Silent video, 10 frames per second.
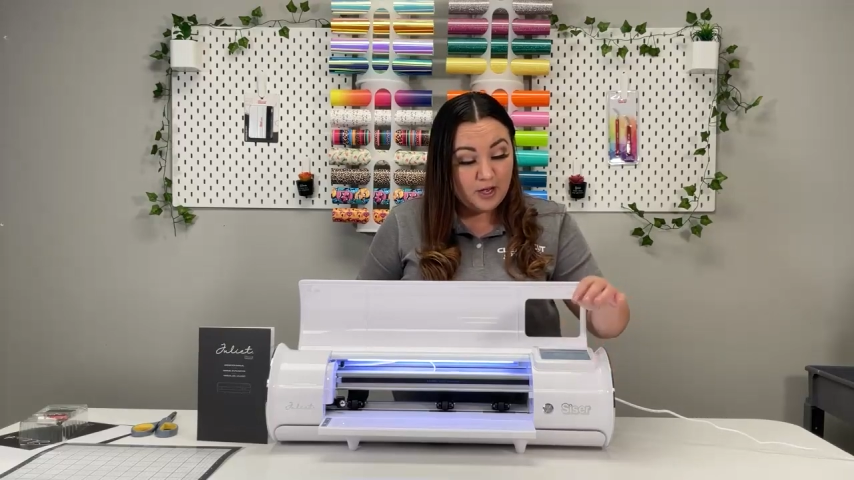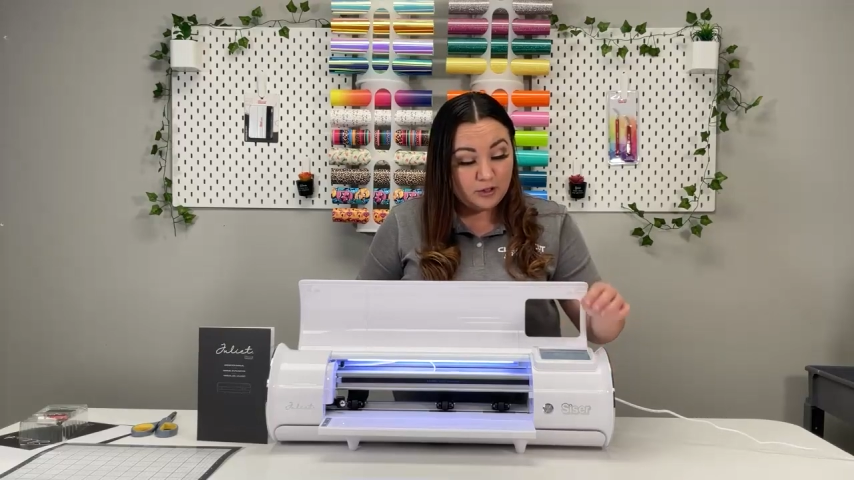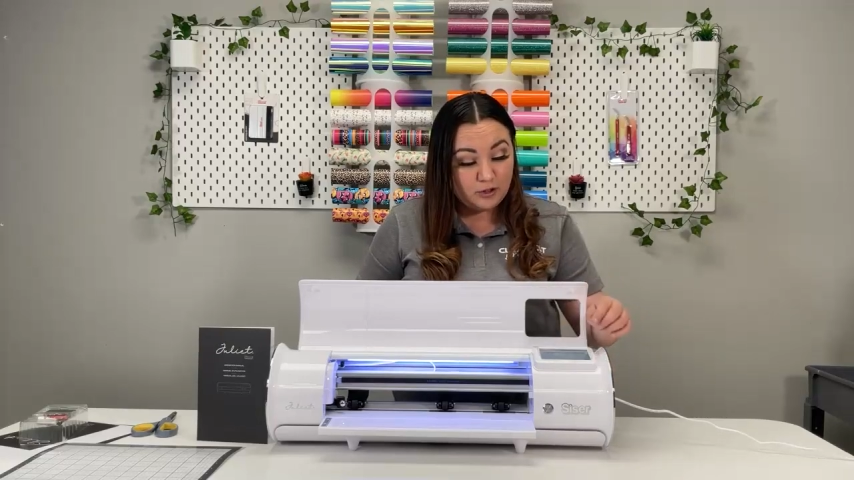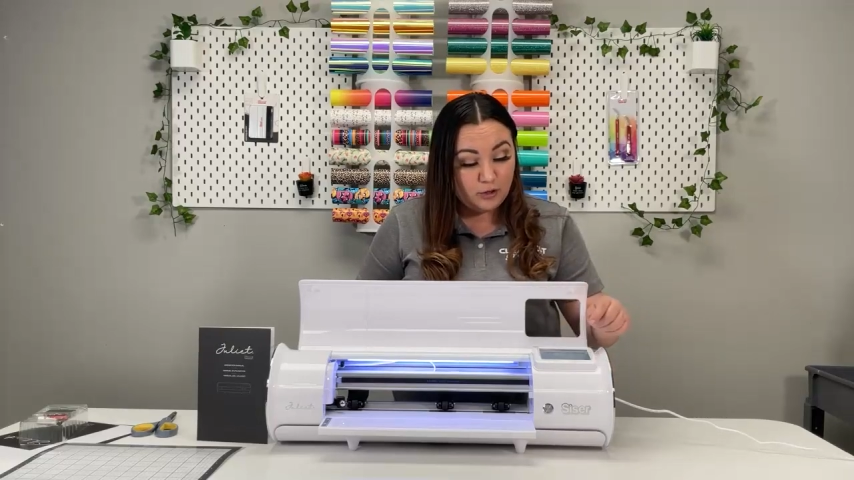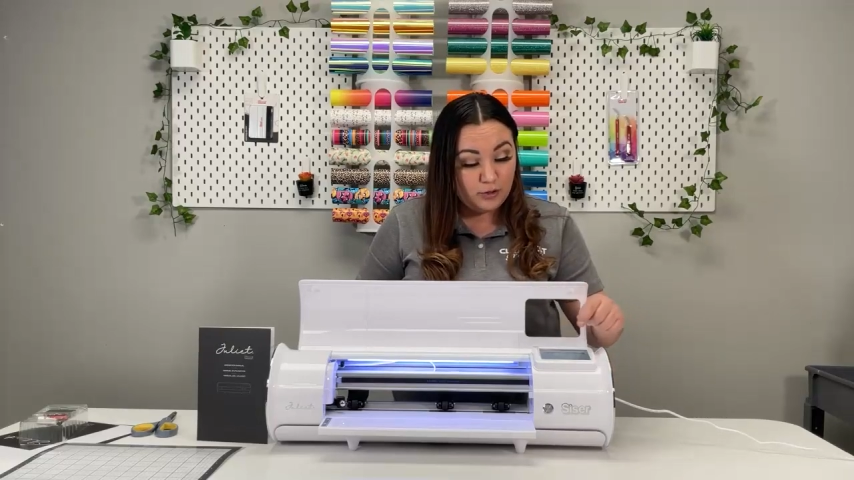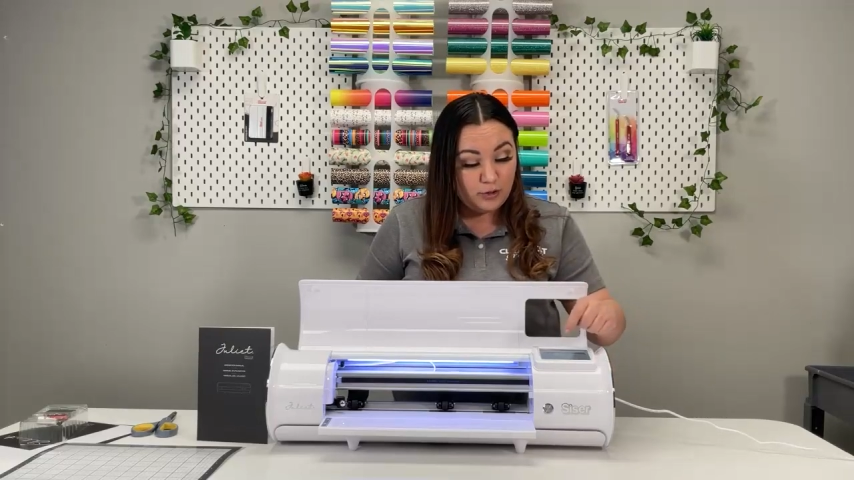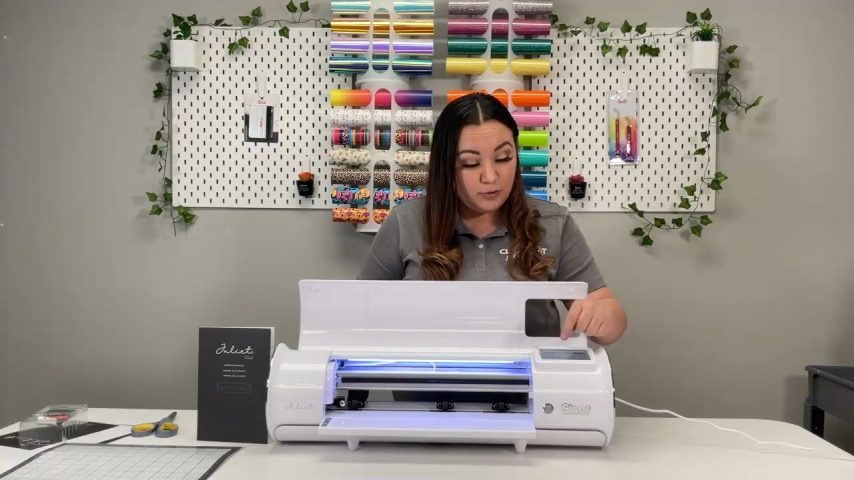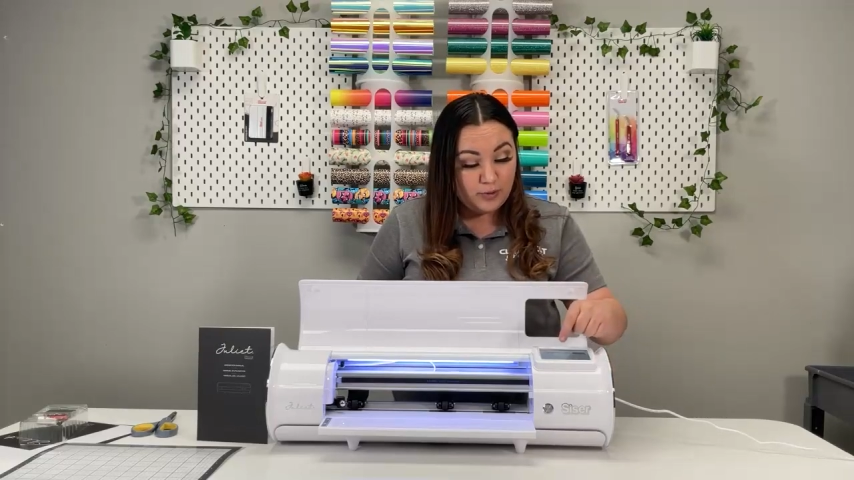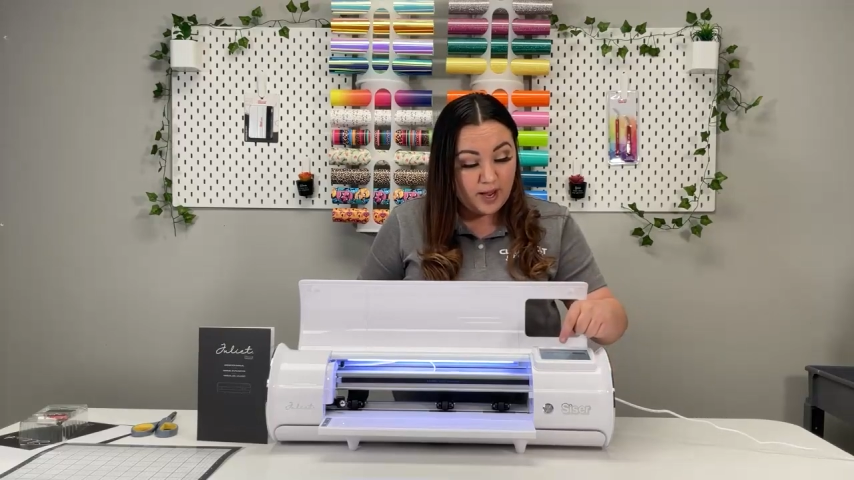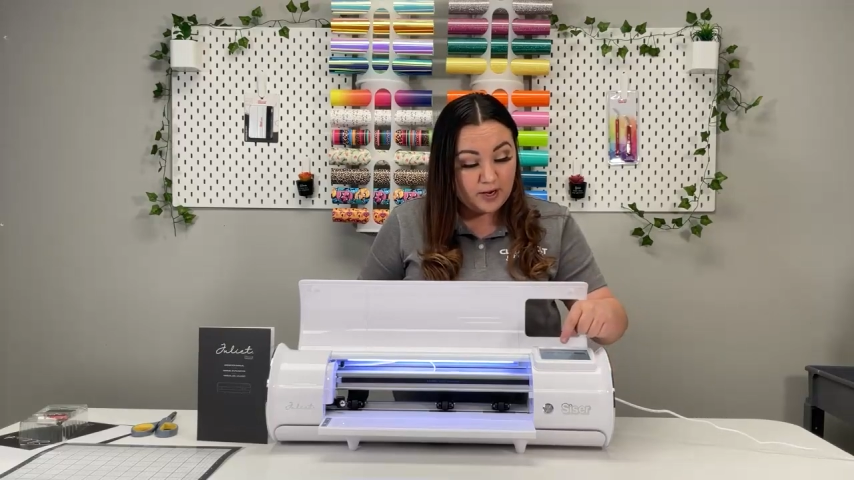So you
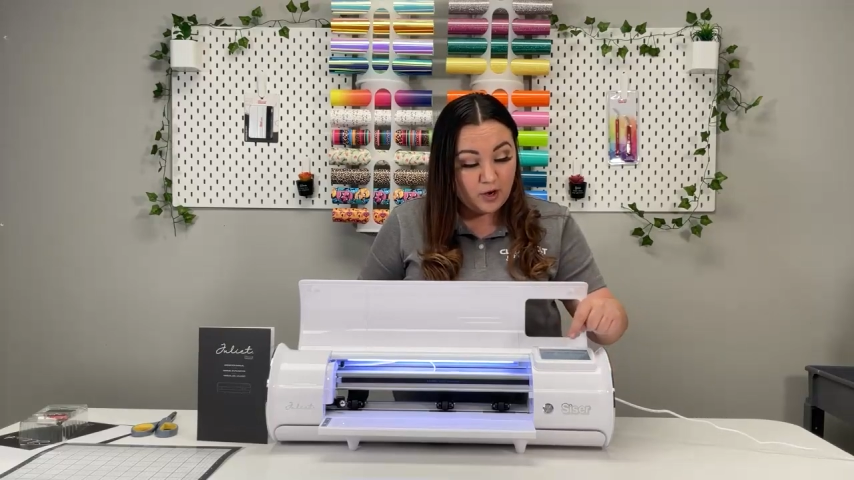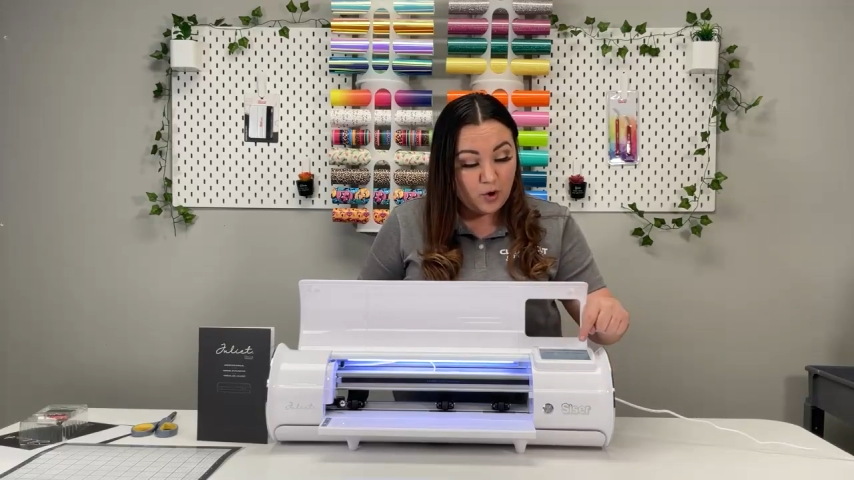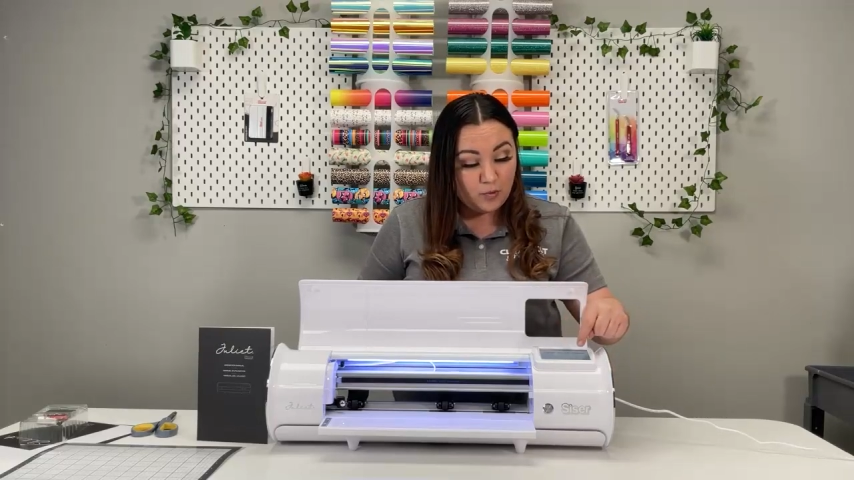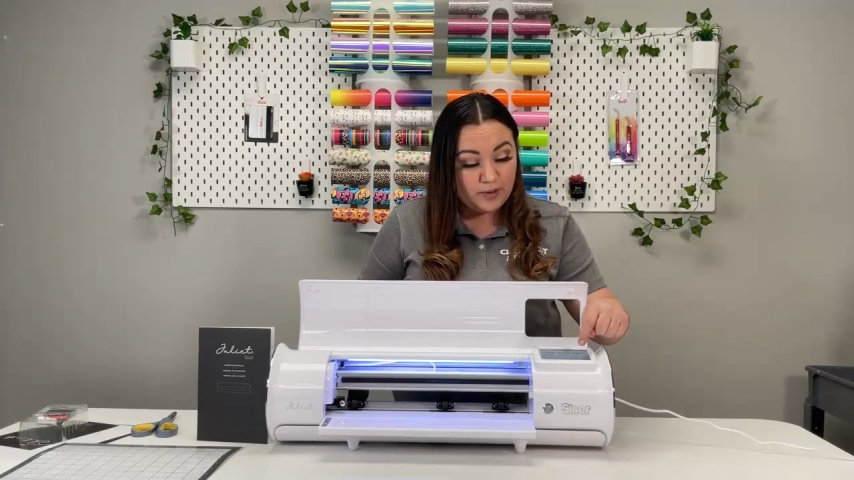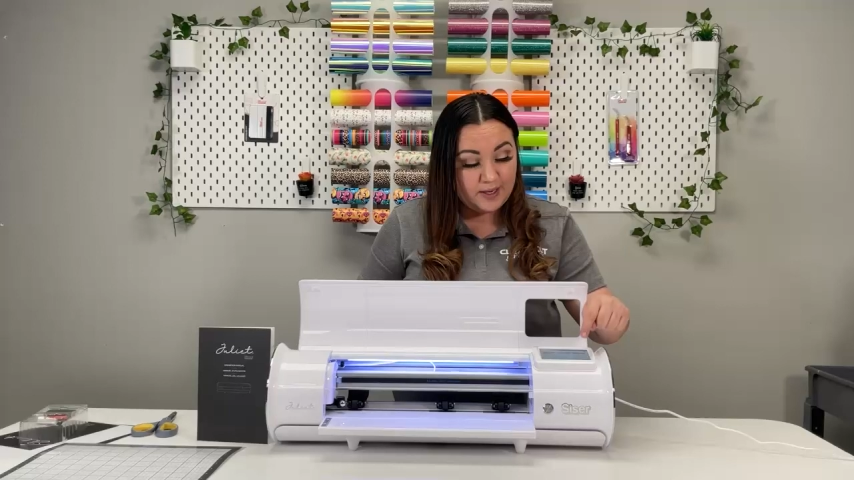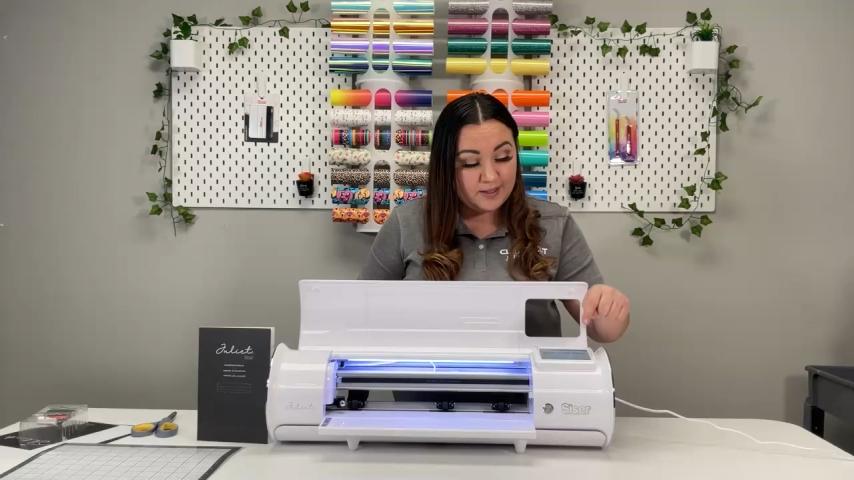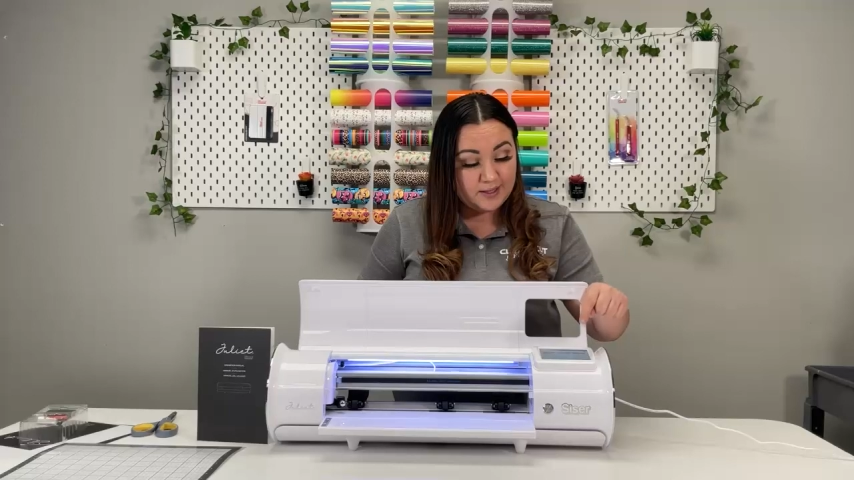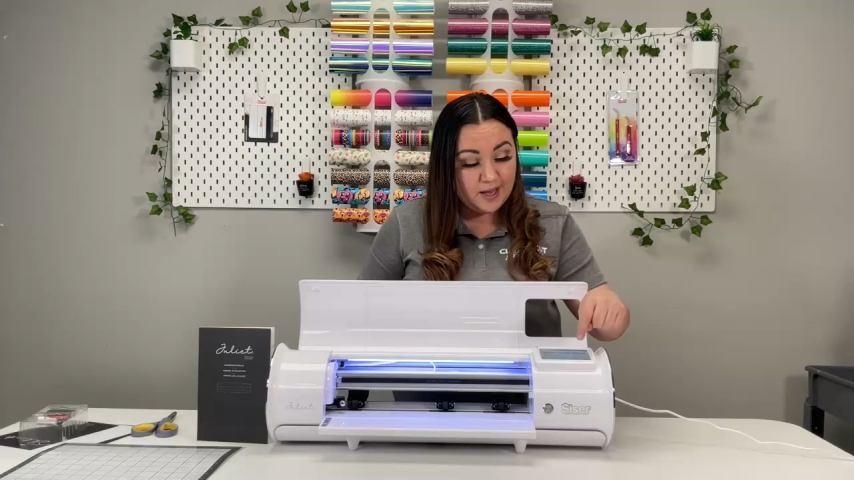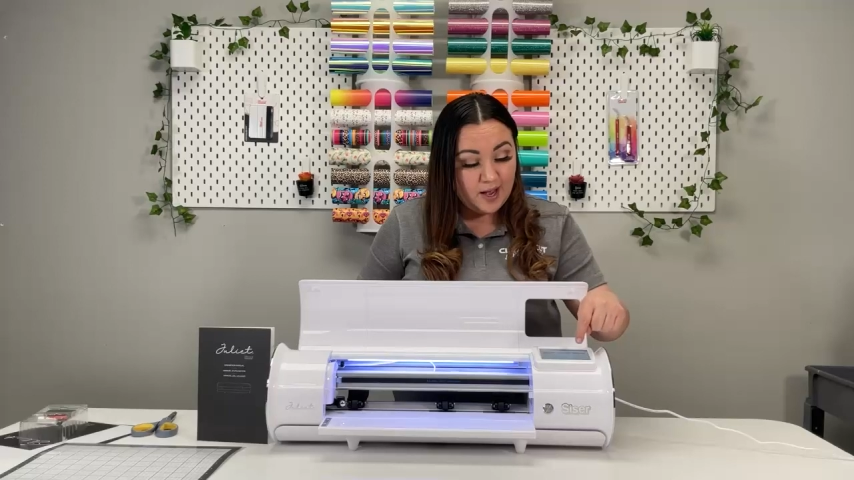can always,